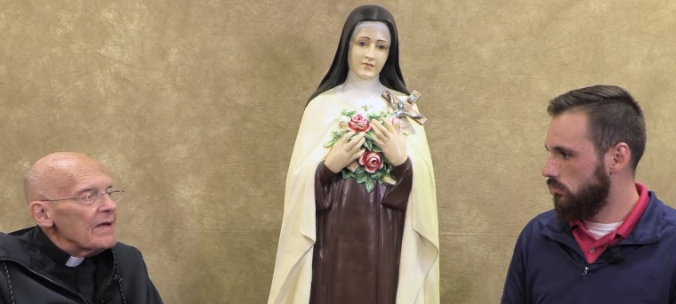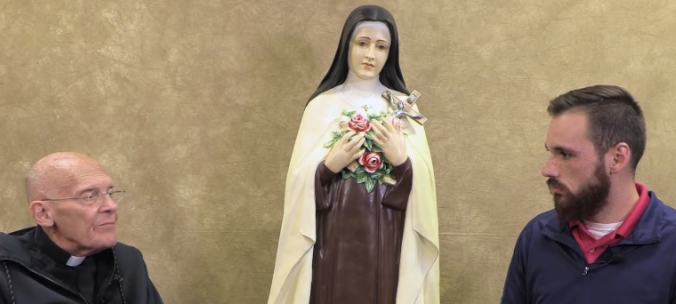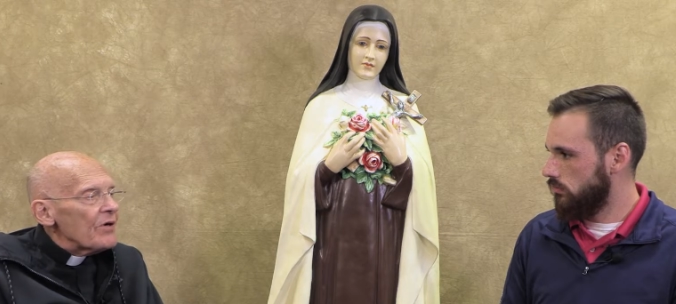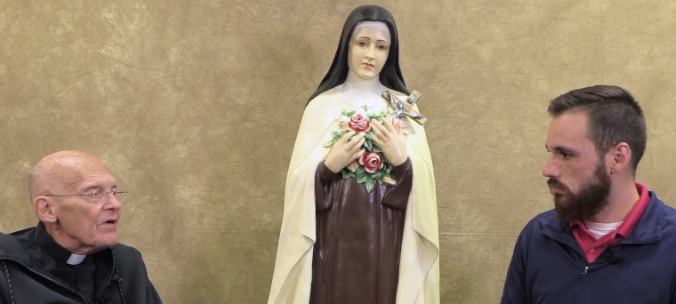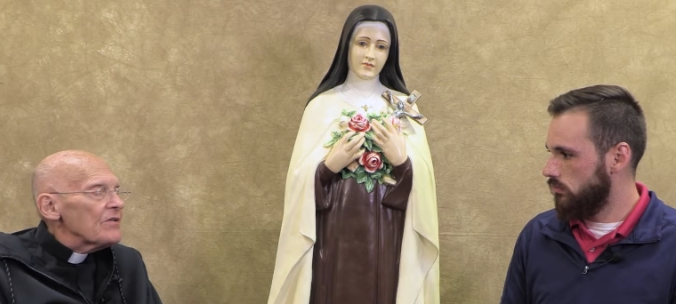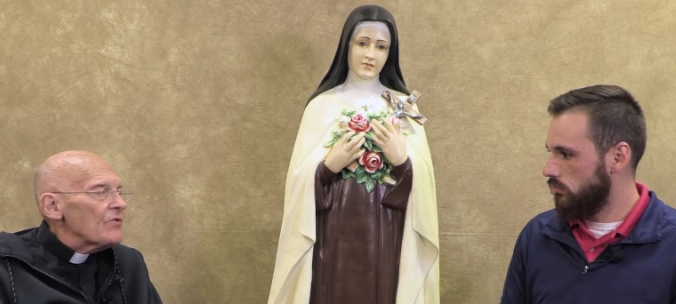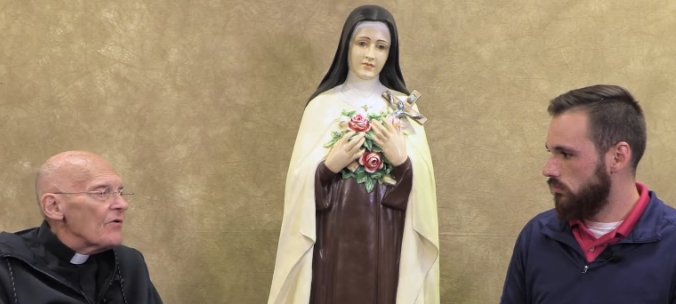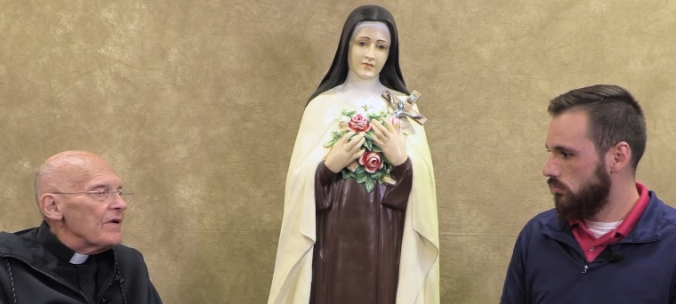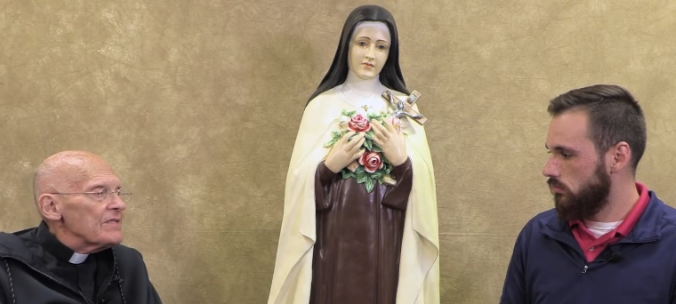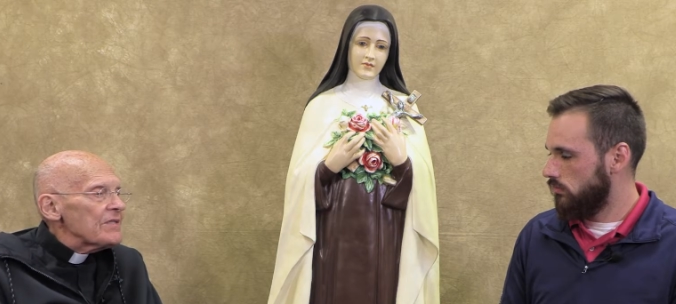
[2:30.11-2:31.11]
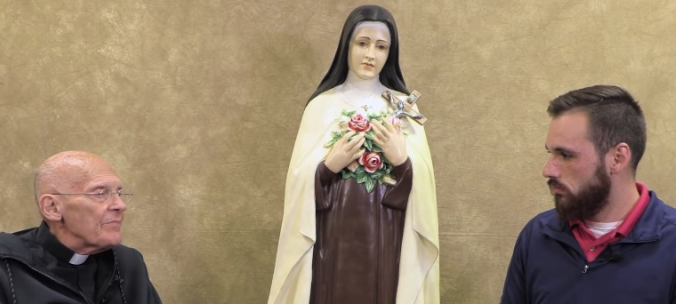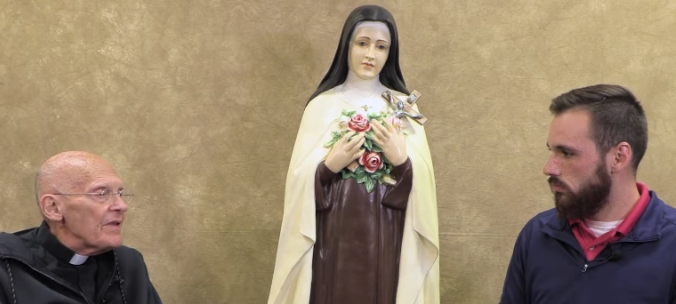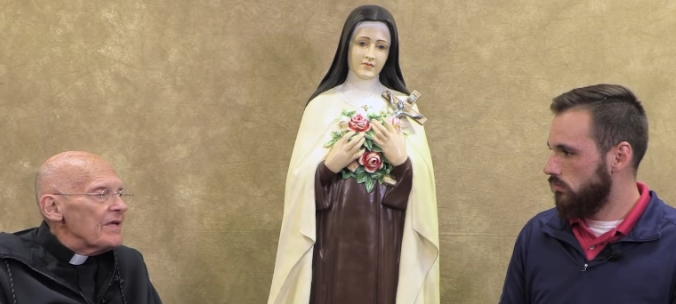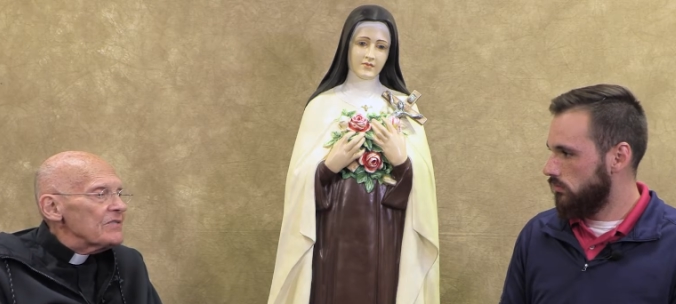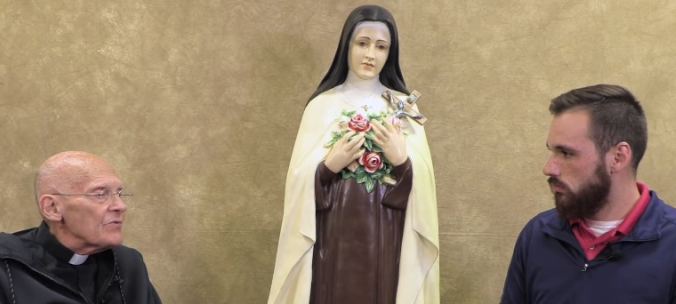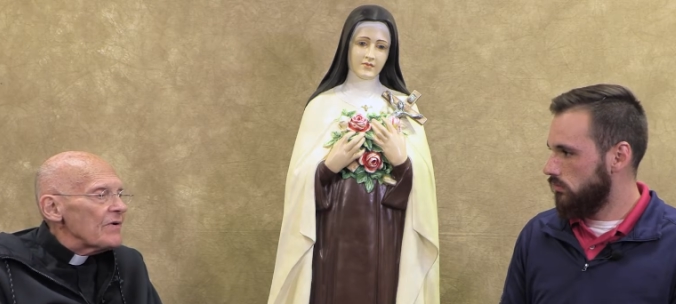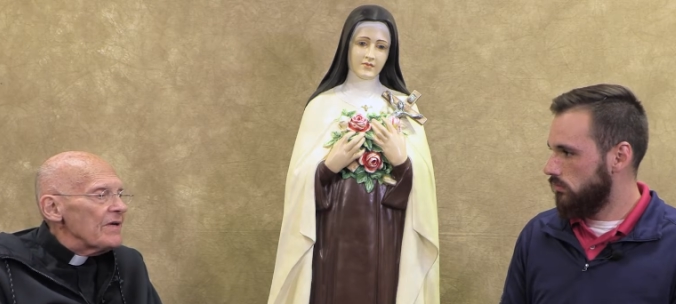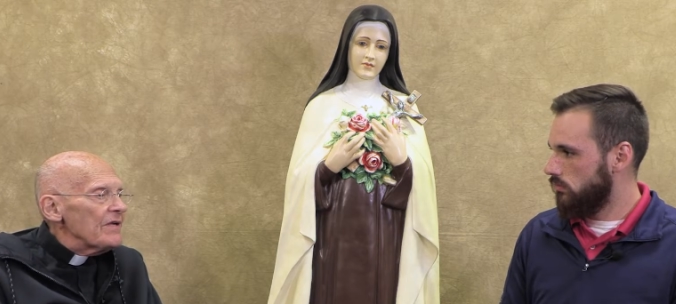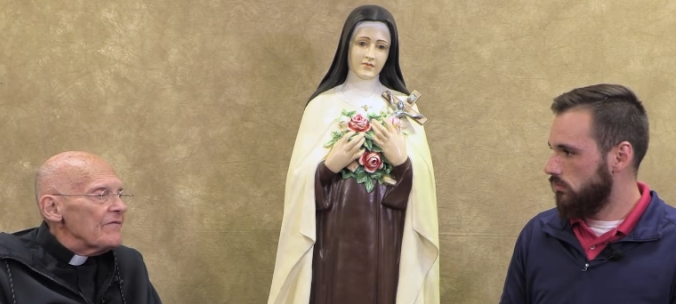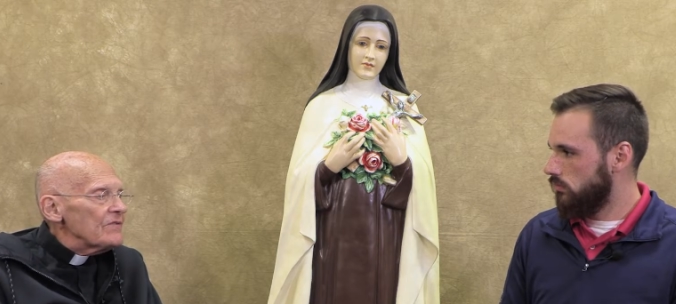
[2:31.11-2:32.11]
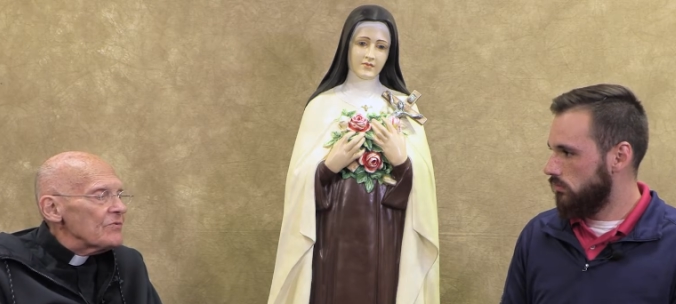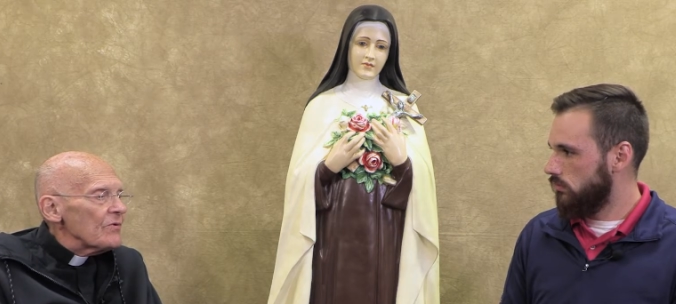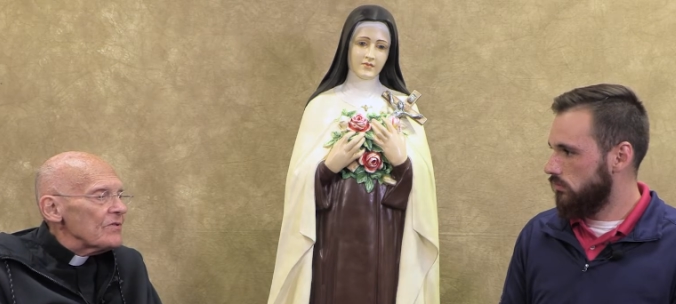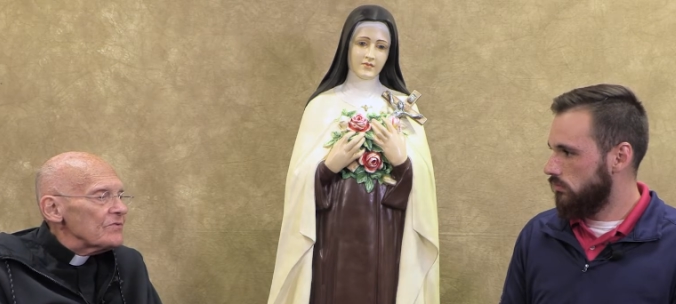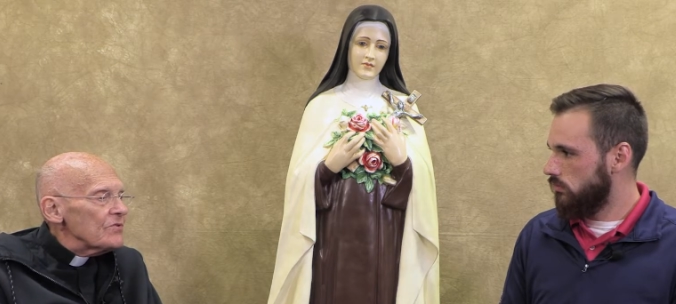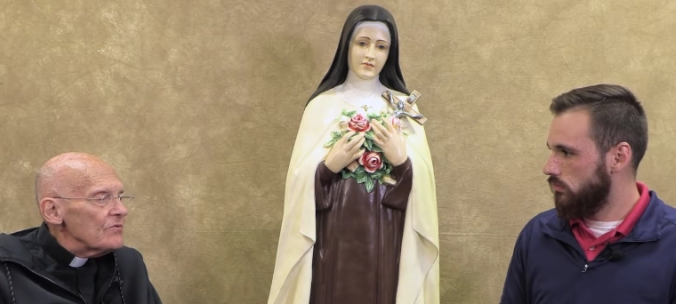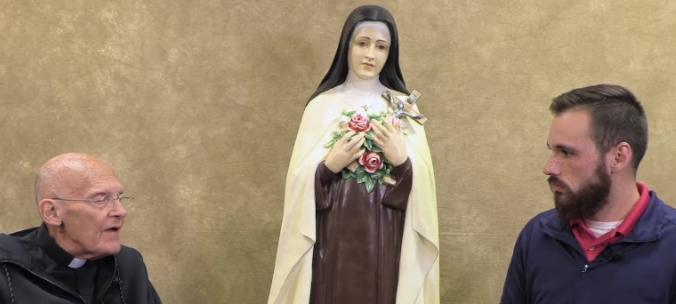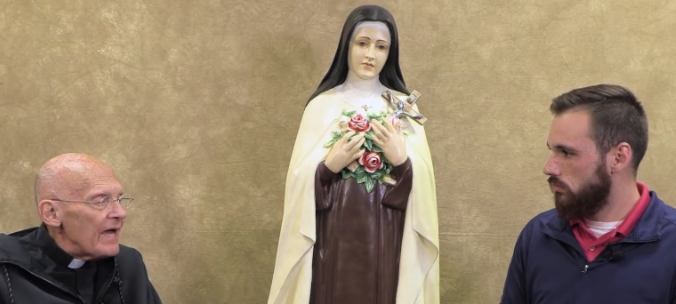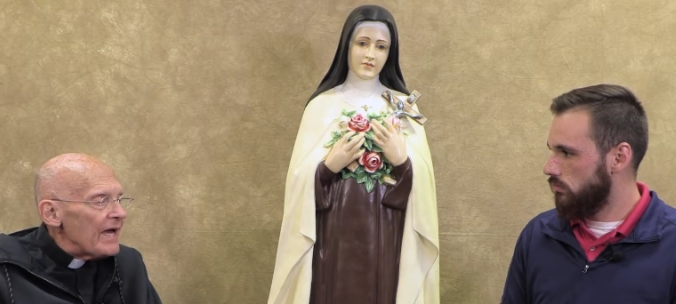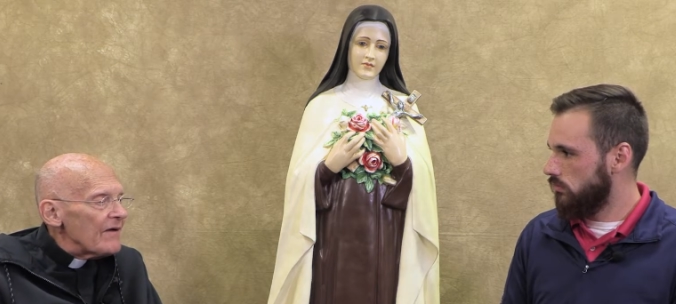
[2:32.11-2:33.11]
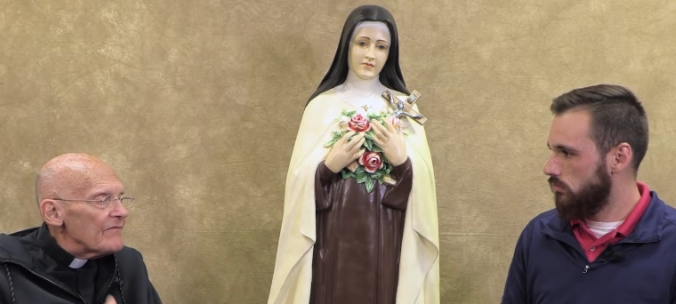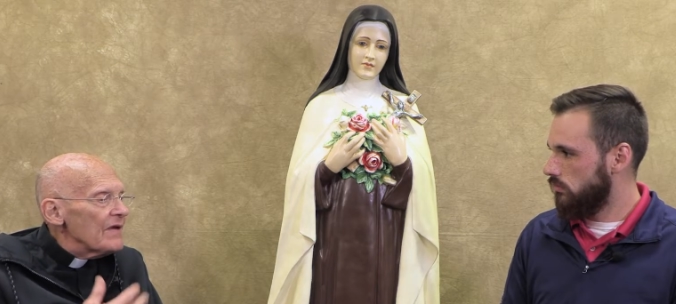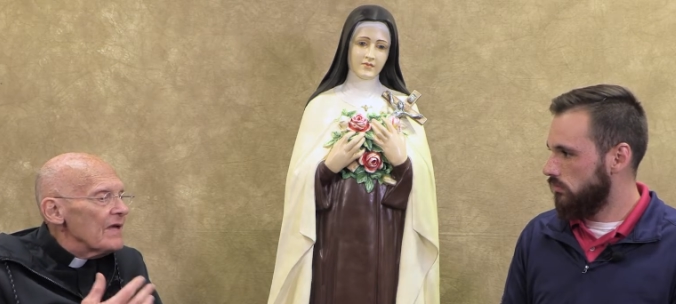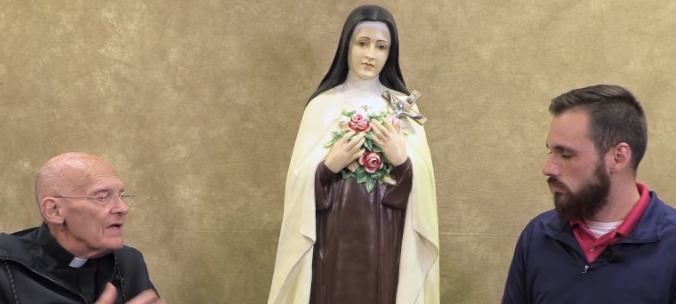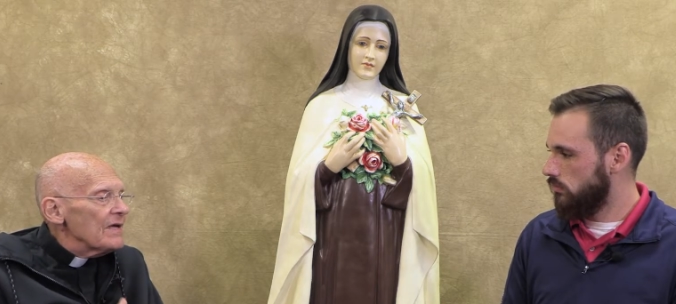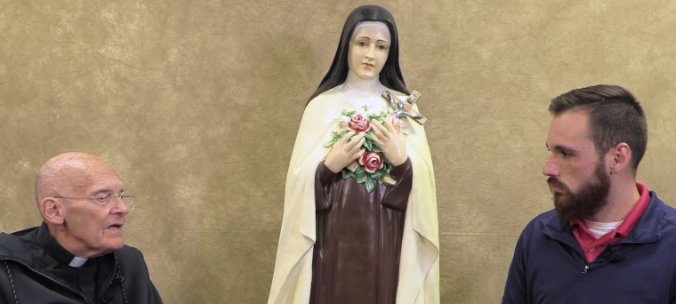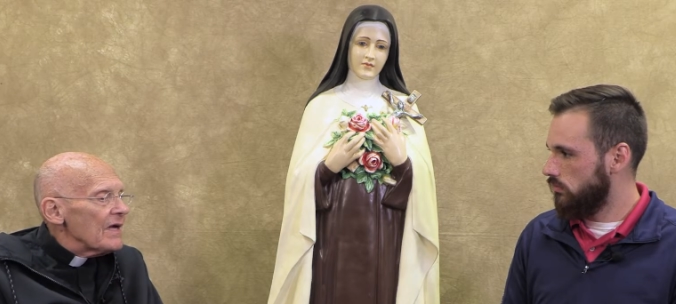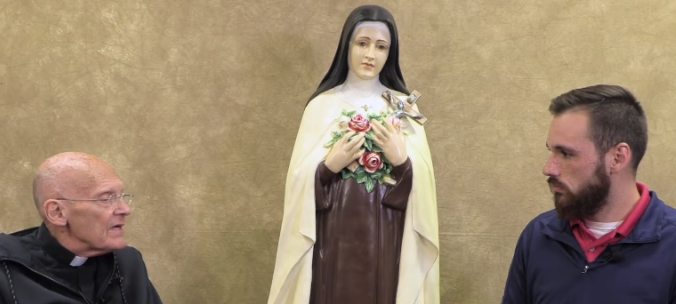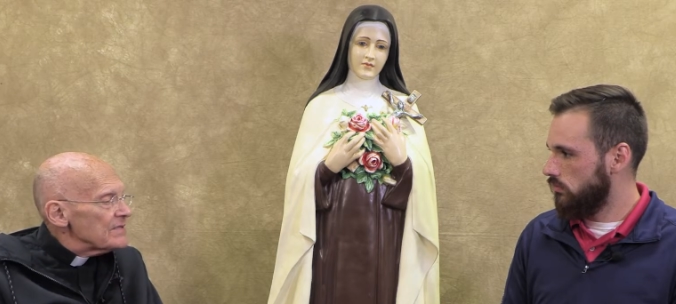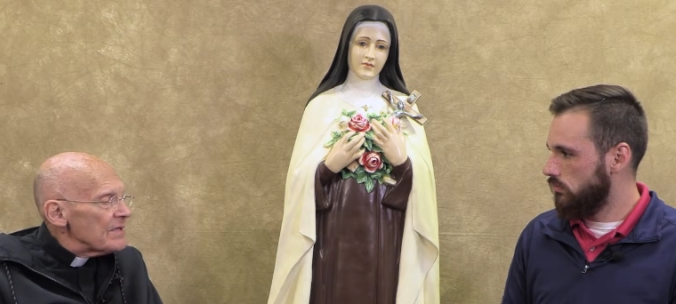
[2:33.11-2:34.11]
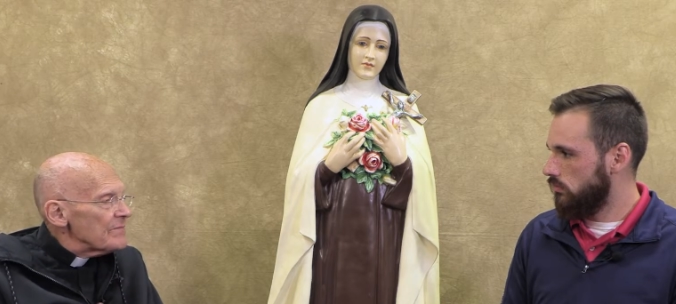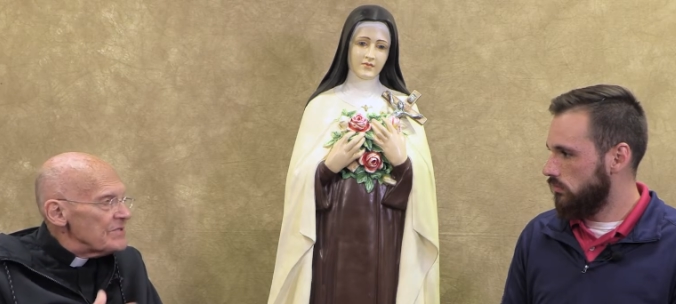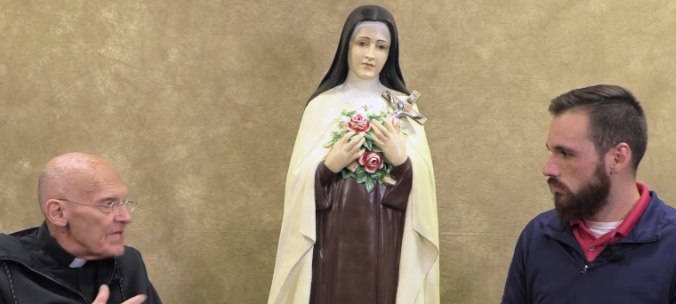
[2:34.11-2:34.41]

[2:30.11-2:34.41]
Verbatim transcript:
Speaker 1: Purgatory is a place where individuals who have uh, some